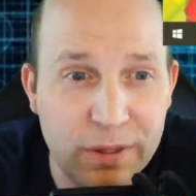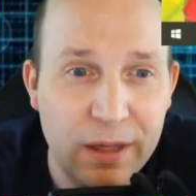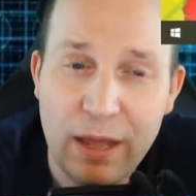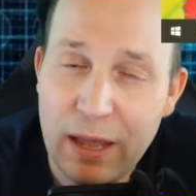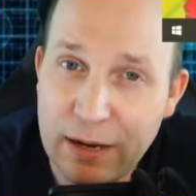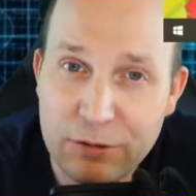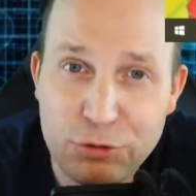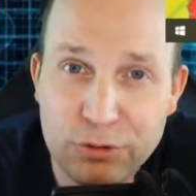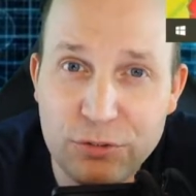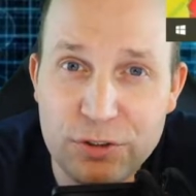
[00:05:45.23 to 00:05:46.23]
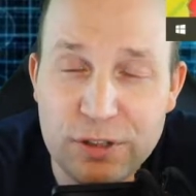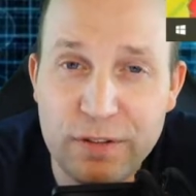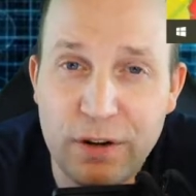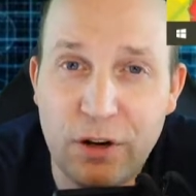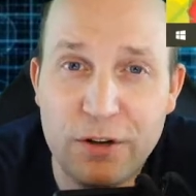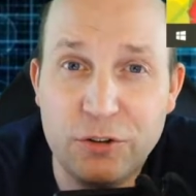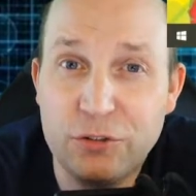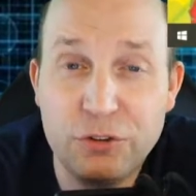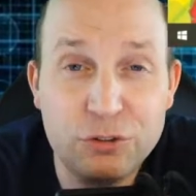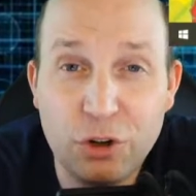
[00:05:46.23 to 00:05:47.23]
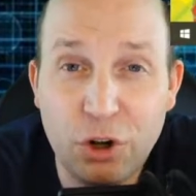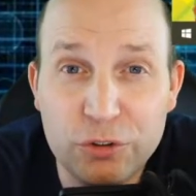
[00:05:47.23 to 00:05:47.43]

And as you can see there, I just installed